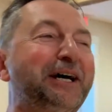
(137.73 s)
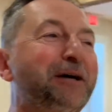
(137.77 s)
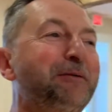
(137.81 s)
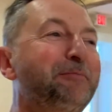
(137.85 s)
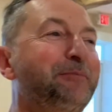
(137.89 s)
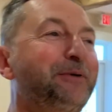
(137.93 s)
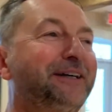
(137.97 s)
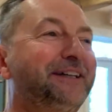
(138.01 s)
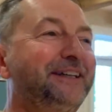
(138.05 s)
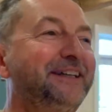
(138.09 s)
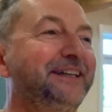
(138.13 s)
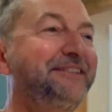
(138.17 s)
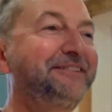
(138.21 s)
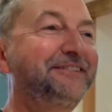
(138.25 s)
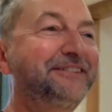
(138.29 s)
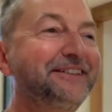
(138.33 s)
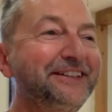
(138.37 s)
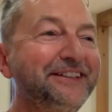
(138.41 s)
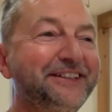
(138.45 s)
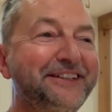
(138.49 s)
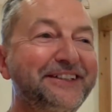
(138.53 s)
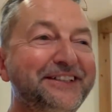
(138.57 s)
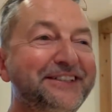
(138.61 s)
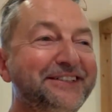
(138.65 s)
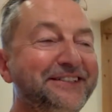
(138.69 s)
But it really
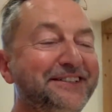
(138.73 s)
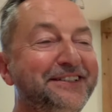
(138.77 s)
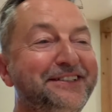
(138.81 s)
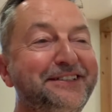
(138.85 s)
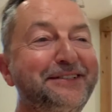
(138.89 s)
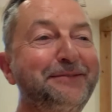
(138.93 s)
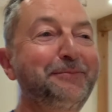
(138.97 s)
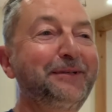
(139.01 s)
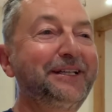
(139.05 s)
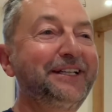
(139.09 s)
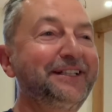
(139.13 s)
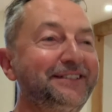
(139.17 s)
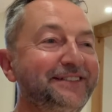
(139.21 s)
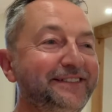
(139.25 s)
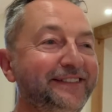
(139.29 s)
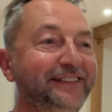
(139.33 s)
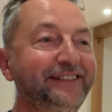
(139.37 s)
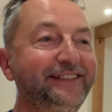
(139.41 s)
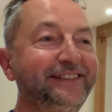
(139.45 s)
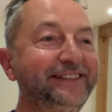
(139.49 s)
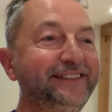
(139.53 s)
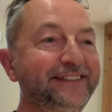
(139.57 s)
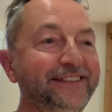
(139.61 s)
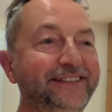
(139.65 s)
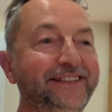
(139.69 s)
does, it's
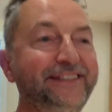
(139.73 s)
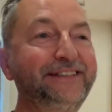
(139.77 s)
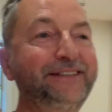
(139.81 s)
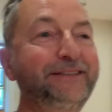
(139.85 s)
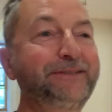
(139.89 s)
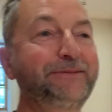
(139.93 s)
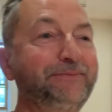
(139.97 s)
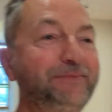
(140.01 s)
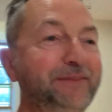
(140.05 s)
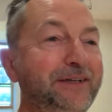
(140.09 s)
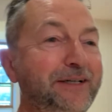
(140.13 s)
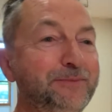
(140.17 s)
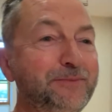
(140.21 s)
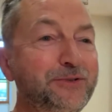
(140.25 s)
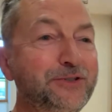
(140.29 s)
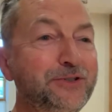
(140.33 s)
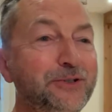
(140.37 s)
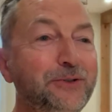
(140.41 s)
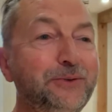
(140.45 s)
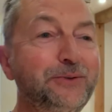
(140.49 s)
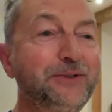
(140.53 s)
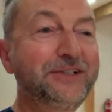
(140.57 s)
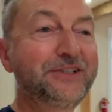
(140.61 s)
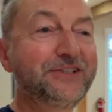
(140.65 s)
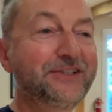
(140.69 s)
amazing. Um, I'm
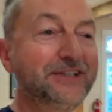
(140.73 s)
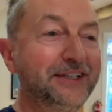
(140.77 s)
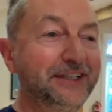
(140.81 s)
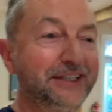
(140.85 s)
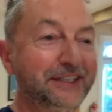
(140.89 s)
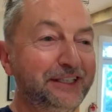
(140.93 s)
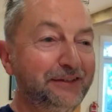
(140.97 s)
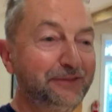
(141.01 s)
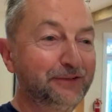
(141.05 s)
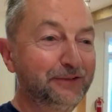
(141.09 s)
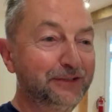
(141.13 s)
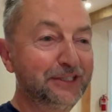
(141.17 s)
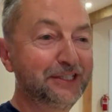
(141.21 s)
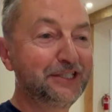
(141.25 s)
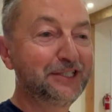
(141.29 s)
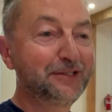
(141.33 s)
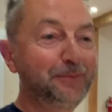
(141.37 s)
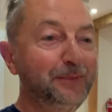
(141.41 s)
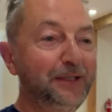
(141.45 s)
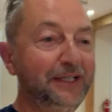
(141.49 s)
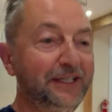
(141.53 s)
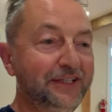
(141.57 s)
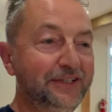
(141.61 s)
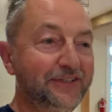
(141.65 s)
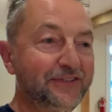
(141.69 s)
so excited for the
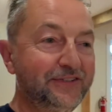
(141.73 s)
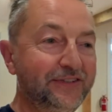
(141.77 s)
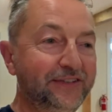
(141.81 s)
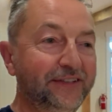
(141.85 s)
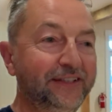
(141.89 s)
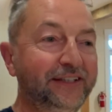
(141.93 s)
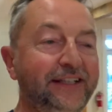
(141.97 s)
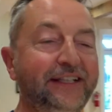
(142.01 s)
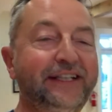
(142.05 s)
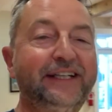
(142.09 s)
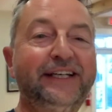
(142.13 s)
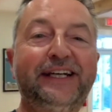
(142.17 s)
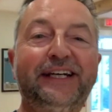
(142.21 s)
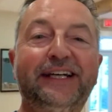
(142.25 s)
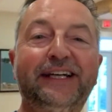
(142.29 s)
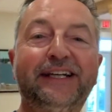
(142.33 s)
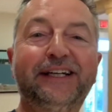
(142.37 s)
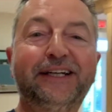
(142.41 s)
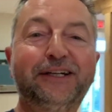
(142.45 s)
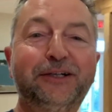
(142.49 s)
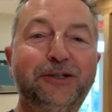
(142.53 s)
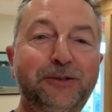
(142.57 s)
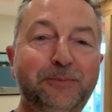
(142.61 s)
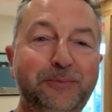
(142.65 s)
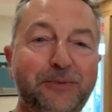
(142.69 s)
space, and I
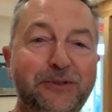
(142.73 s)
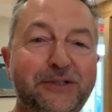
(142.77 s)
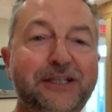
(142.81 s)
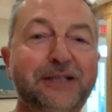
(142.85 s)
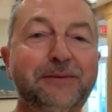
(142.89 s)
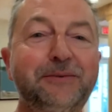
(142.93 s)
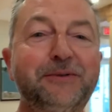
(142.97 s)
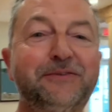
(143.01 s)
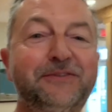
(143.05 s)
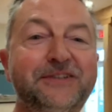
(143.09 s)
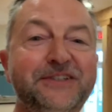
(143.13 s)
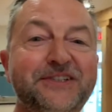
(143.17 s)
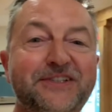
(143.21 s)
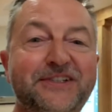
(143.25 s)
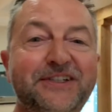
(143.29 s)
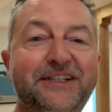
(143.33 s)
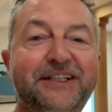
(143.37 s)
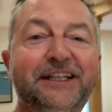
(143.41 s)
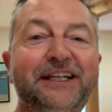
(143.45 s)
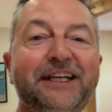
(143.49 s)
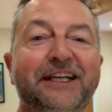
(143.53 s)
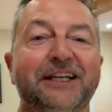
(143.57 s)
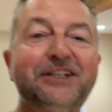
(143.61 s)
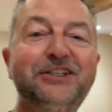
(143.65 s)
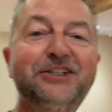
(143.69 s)
hope you come and visit
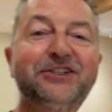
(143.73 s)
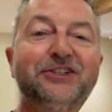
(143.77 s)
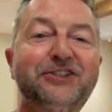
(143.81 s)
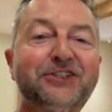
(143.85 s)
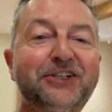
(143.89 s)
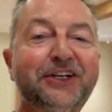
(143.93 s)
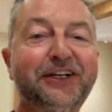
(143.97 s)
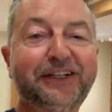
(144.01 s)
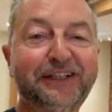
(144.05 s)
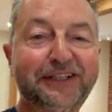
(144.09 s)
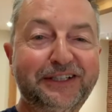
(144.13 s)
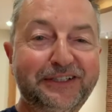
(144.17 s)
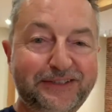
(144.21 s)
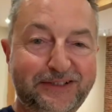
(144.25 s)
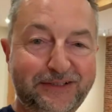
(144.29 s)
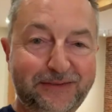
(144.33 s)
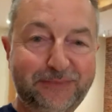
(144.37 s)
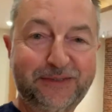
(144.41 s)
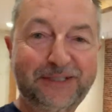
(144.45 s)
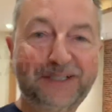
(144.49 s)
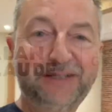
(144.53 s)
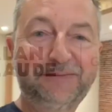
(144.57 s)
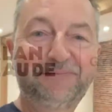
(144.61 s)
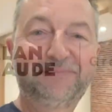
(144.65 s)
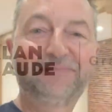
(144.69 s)
and check it out
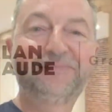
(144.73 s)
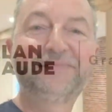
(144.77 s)
sometime.